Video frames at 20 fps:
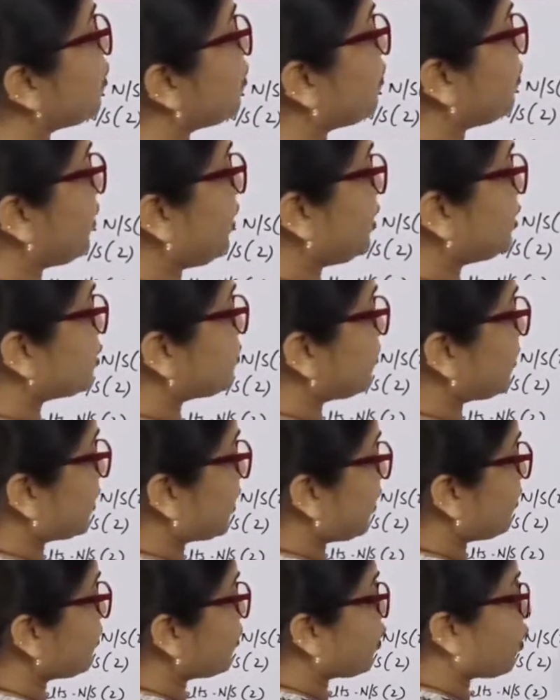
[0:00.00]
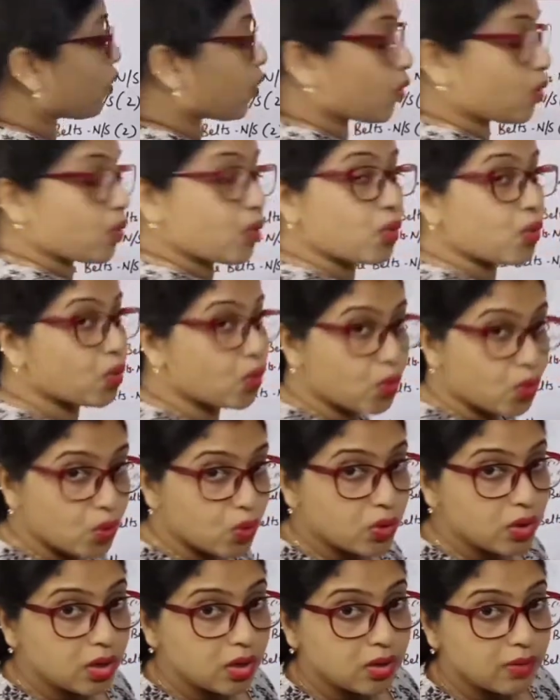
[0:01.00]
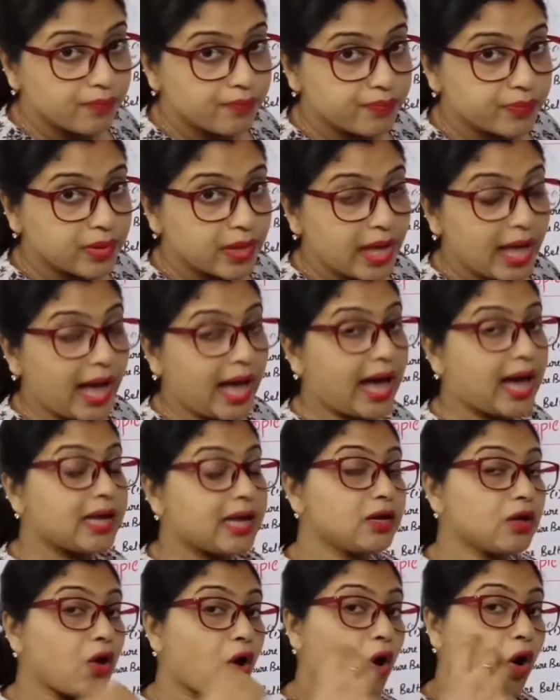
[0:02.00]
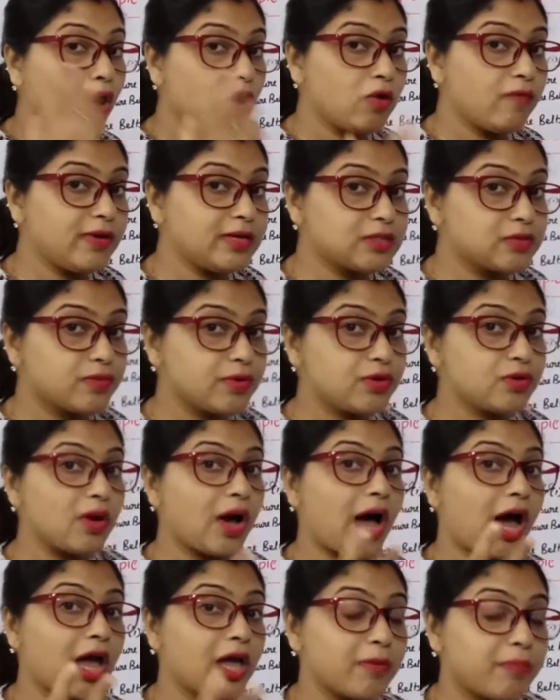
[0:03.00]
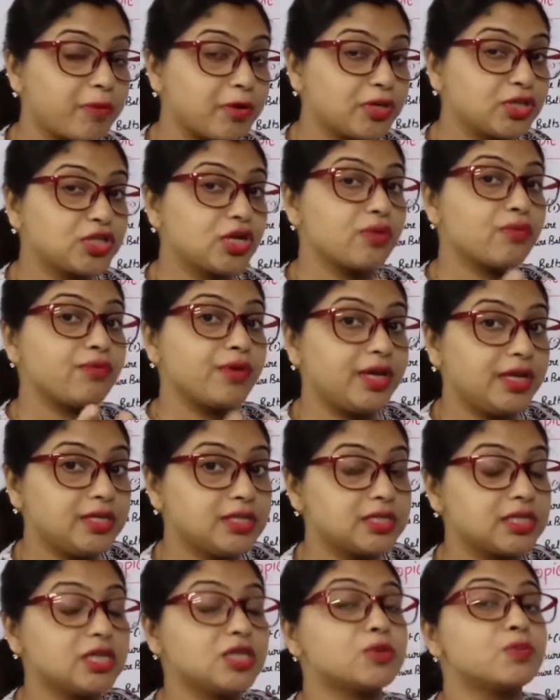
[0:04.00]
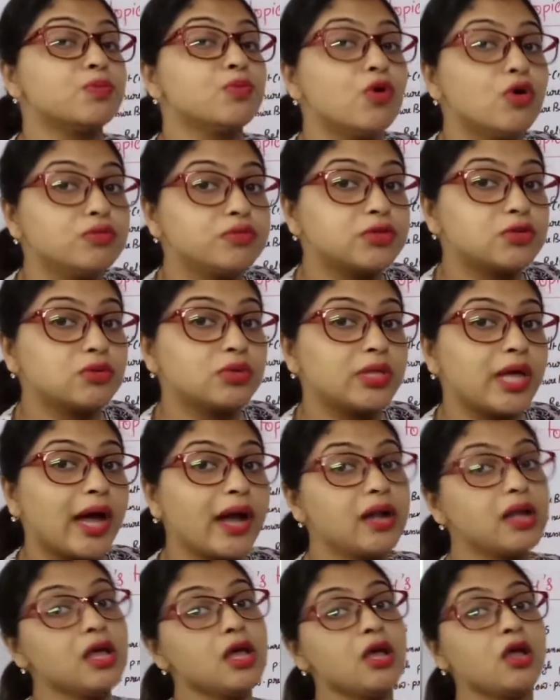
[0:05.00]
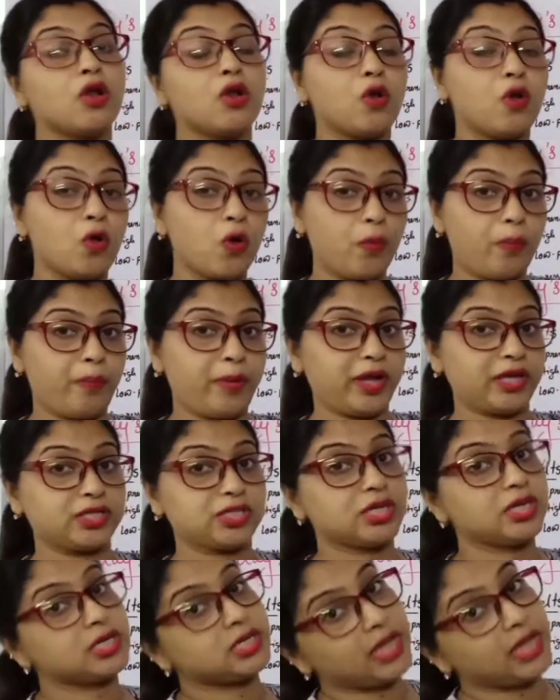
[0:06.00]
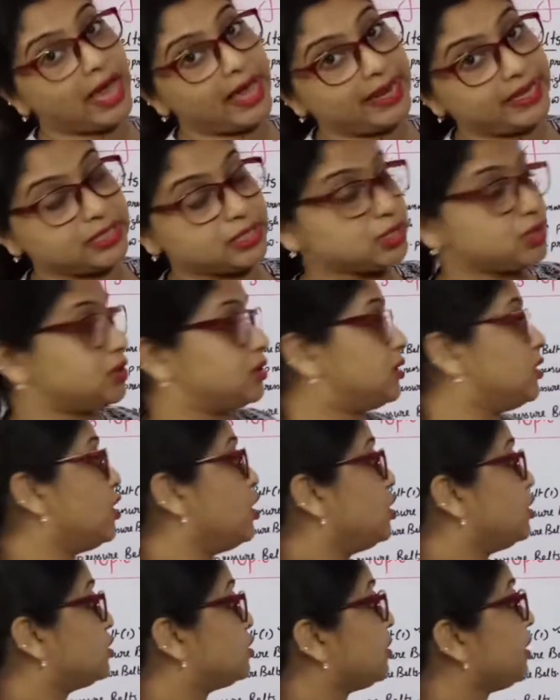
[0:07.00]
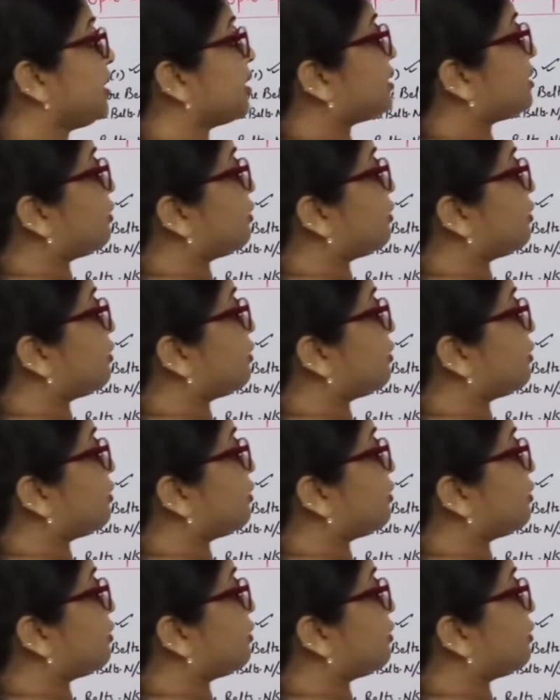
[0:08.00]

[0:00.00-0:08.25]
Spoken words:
it's become cool, and always we know high pressure winds it moves to that low pressure direction. So it